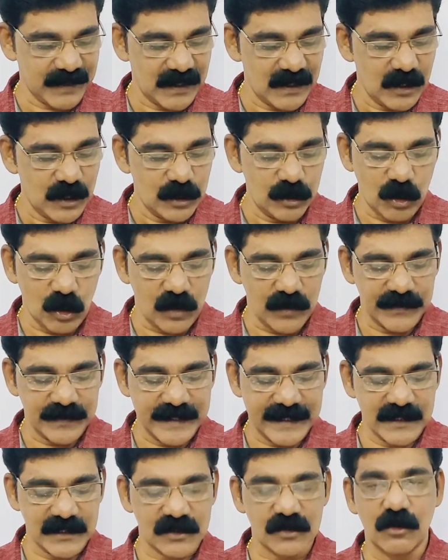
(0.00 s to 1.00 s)
No,
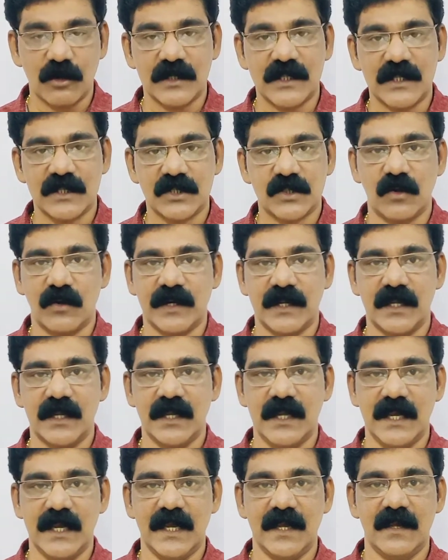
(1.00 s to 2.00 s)
that is not the story.
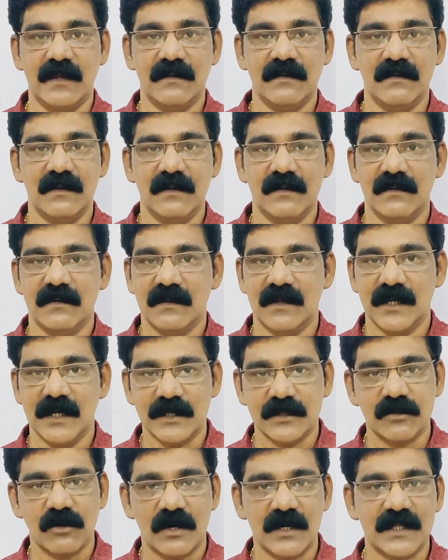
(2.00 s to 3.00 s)

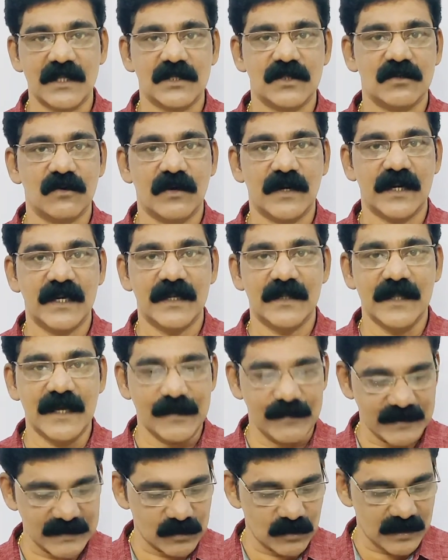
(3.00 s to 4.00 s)
Is not the story. That
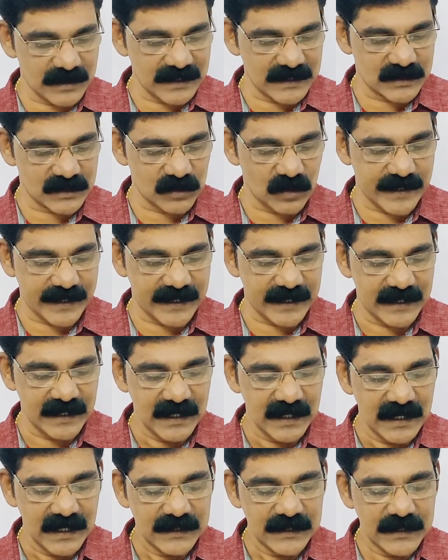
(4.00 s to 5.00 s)
was not the story.
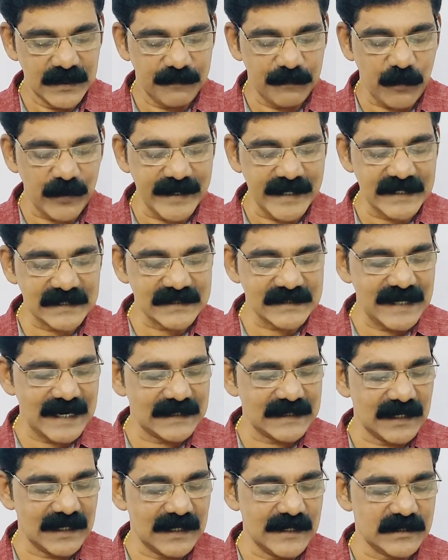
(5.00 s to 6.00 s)
The point is
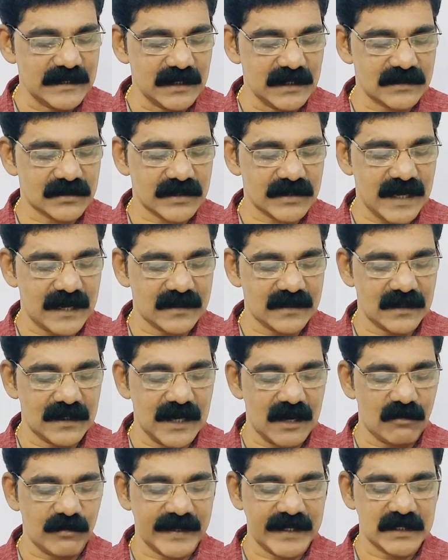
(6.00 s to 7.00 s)
that the little skunk
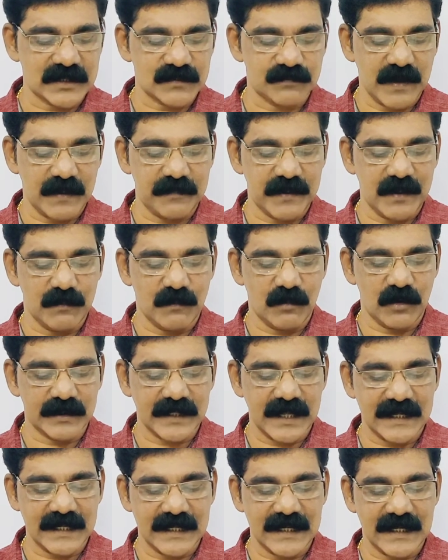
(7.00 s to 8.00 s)
loved his mummy more
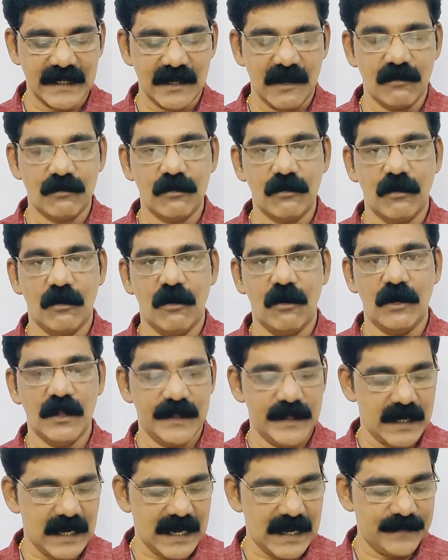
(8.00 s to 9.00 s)
than he loved all
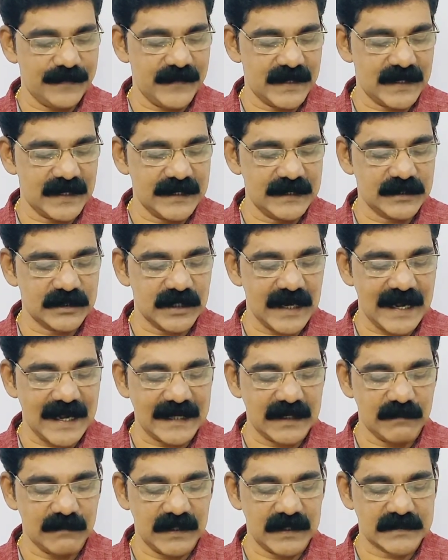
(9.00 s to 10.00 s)
the other little
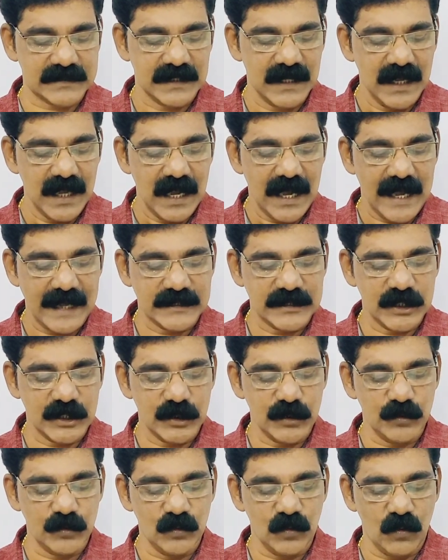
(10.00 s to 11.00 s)
animals, and
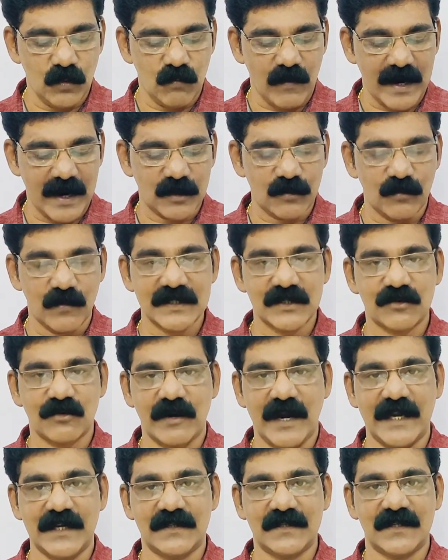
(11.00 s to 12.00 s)
she knew what was
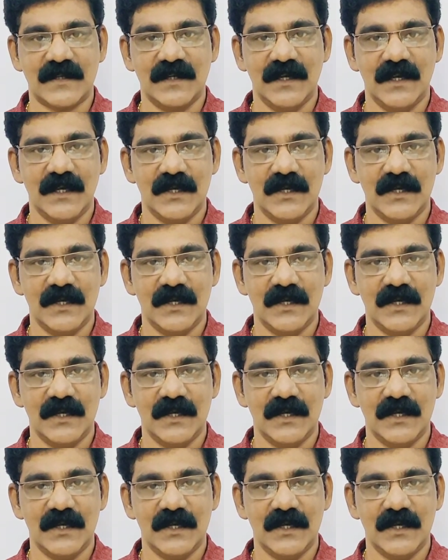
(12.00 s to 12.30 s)
right.